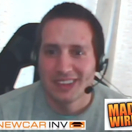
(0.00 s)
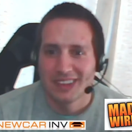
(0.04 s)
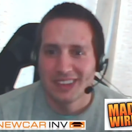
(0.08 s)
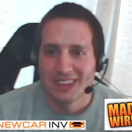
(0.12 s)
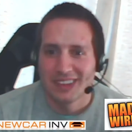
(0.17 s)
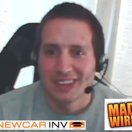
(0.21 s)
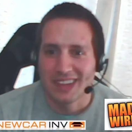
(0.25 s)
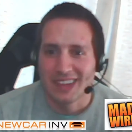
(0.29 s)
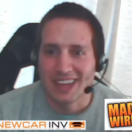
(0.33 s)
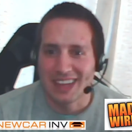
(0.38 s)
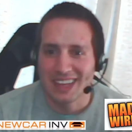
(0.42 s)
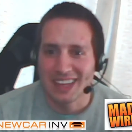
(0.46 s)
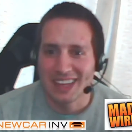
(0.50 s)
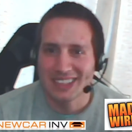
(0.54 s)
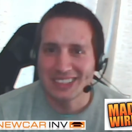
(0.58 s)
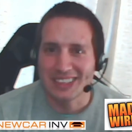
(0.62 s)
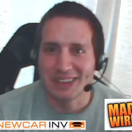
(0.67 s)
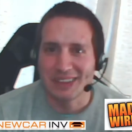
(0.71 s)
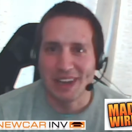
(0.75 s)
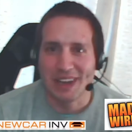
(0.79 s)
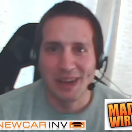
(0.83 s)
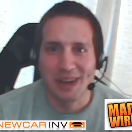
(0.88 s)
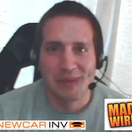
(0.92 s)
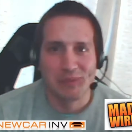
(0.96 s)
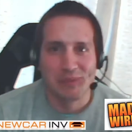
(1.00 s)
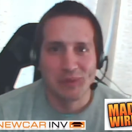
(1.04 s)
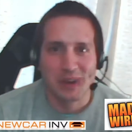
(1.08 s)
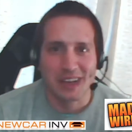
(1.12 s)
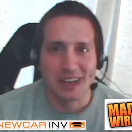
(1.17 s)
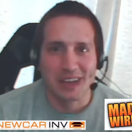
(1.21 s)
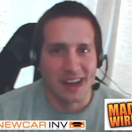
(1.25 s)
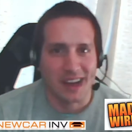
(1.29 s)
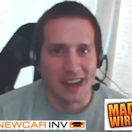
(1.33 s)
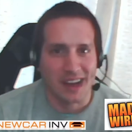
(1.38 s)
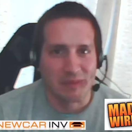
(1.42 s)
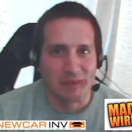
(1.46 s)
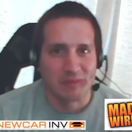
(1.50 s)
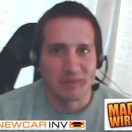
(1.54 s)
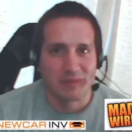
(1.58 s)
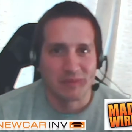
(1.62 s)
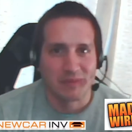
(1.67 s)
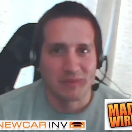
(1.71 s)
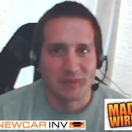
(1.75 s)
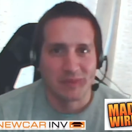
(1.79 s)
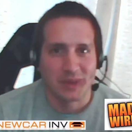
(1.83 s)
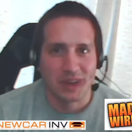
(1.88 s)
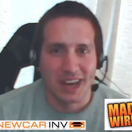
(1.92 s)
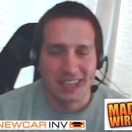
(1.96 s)
That is, I'm pretty calm.
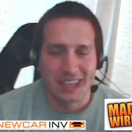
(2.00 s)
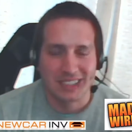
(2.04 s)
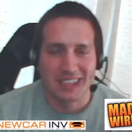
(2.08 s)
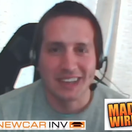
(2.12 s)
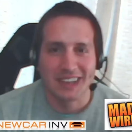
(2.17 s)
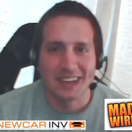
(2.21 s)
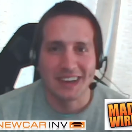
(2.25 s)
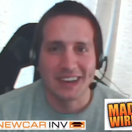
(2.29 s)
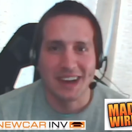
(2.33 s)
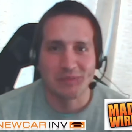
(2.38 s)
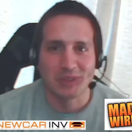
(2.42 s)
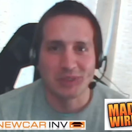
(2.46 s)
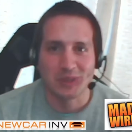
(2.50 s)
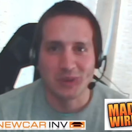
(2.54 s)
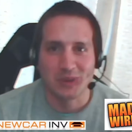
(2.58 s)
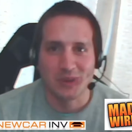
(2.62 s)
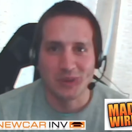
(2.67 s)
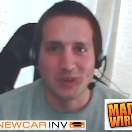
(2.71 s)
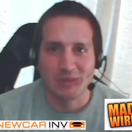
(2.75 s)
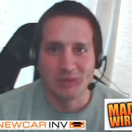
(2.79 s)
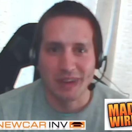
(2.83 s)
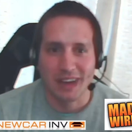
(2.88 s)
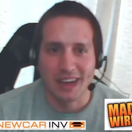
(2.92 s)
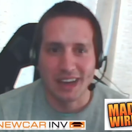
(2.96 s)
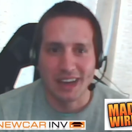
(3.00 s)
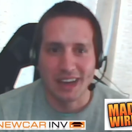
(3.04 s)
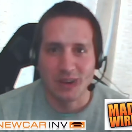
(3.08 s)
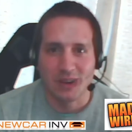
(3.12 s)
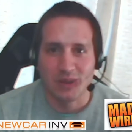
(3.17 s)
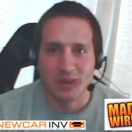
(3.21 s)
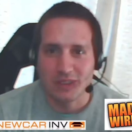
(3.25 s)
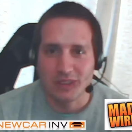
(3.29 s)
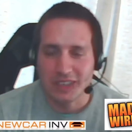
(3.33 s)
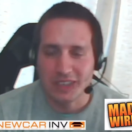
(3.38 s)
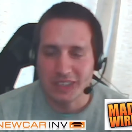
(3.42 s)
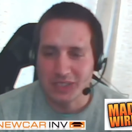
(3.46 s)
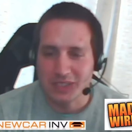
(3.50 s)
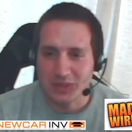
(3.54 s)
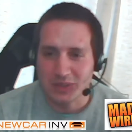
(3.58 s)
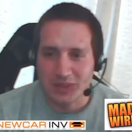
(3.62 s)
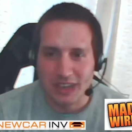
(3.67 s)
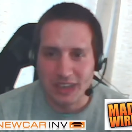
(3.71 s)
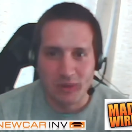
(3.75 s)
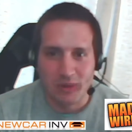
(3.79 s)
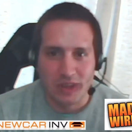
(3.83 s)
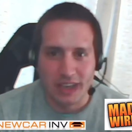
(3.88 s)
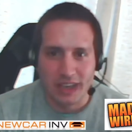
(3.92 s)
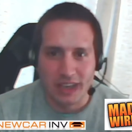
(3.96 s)
You got to stay calm as a quarterback. I don't really
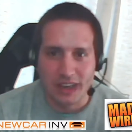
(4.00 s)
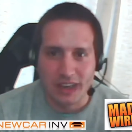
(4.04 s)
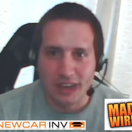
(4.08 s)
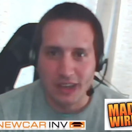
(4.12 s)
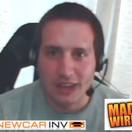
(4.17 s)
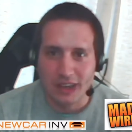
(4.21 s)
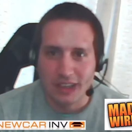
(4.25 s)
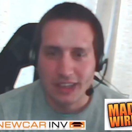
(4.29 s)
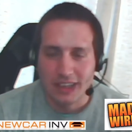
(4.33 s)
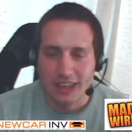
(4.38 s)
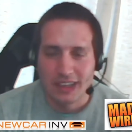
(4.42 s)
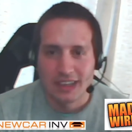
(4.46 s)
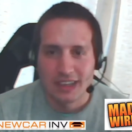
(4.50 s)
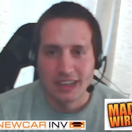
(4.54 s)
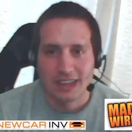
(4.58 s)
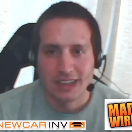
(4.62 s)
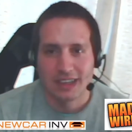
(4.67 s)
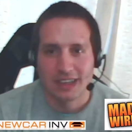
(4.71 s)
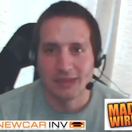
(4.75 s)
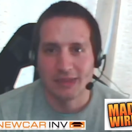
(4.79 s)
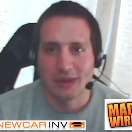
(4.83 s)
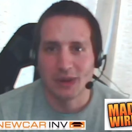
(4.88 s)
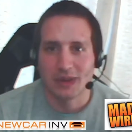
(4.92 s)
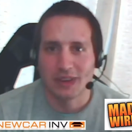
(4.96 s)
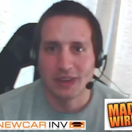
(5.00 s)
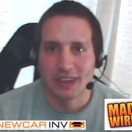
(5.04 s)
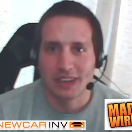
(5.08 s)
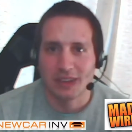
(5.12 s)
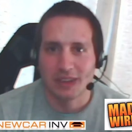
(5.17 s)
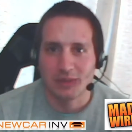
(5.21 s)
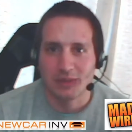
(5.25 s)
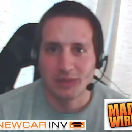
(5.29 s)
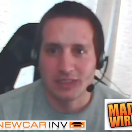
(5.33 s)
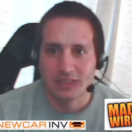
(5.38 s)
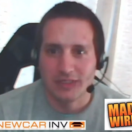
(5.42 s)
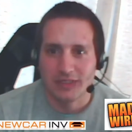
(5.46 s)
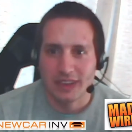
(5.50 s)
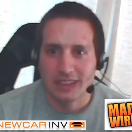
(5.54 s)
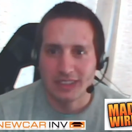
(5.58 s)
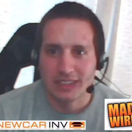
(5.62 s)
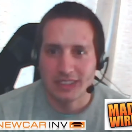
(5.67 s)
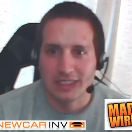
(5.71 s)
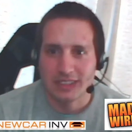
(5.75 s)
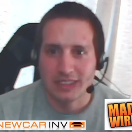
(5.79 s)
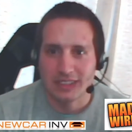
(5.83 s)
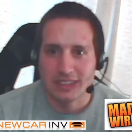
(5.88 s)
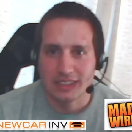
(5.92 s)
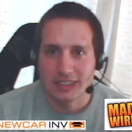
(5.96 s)
scream or yell. I don't get anyone's
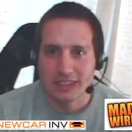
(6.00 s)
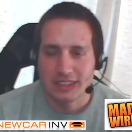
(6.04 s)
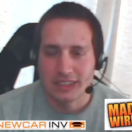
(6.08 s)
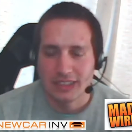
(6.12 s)
faces.